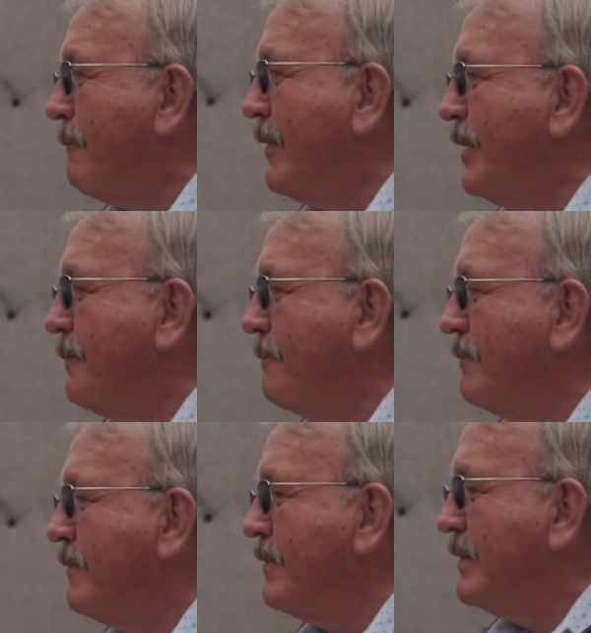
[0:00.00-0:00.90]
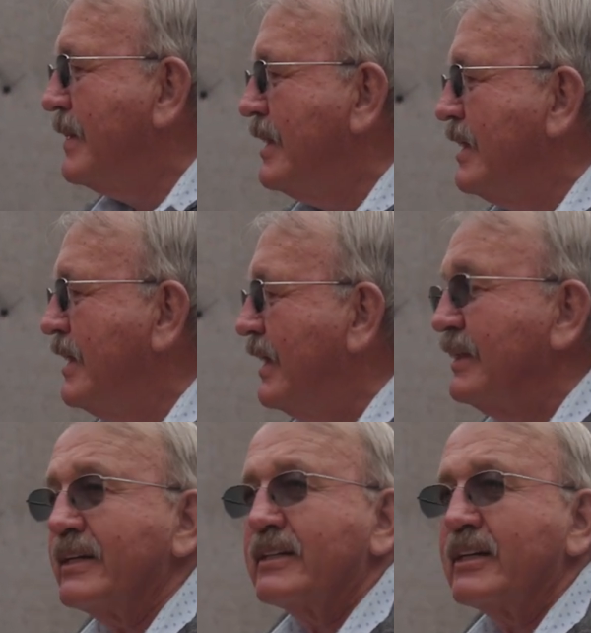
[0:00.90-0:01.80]
but I
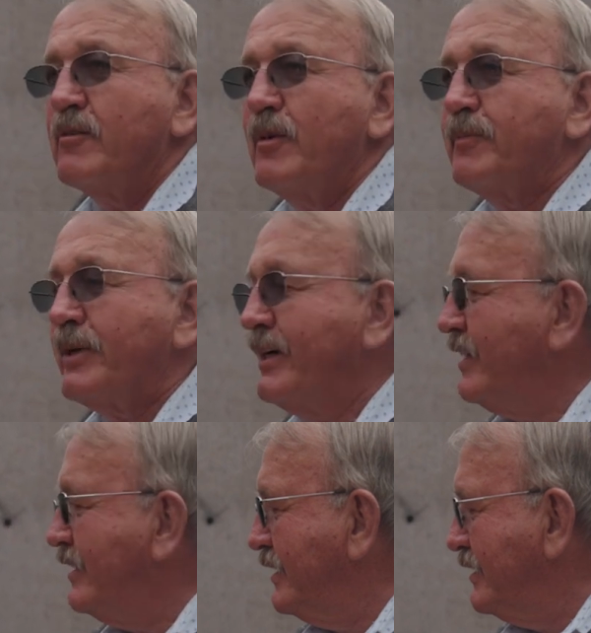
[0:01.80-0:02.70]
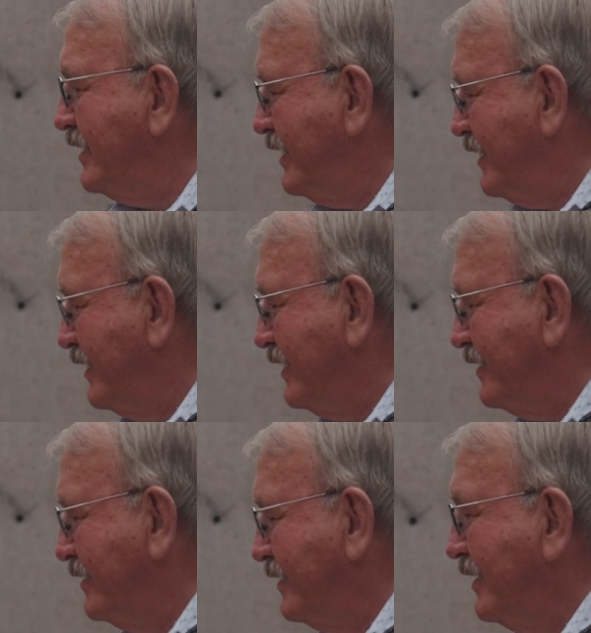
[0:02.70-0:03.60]
like to come up here and
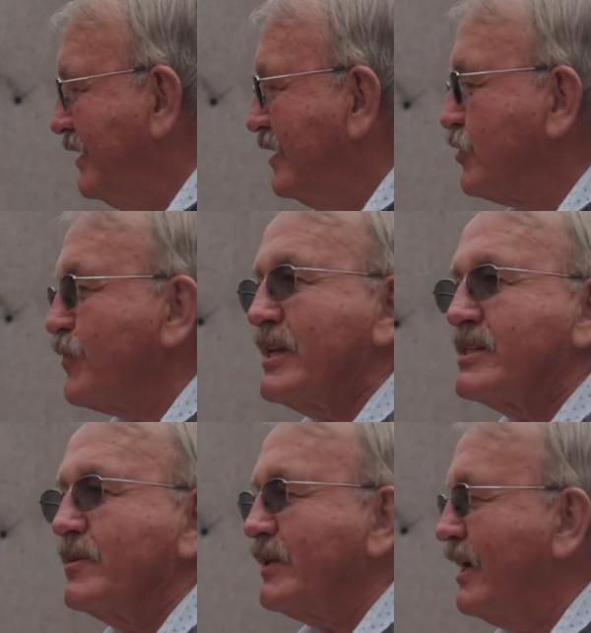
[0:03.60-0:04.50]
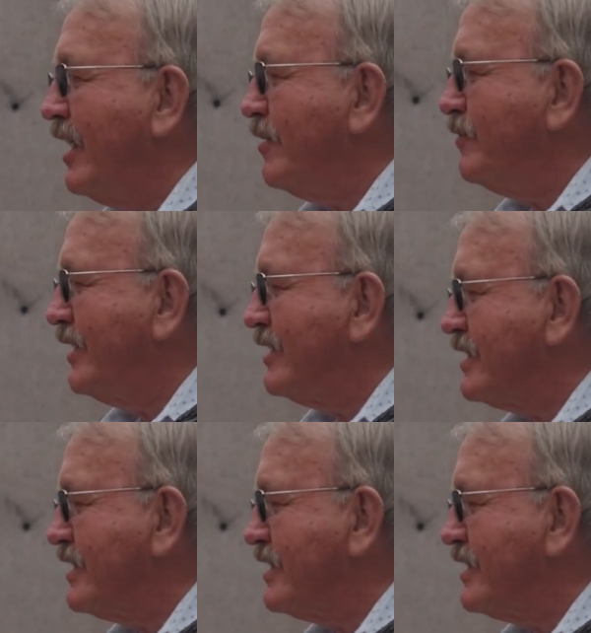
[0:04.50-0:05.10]
spend some time on a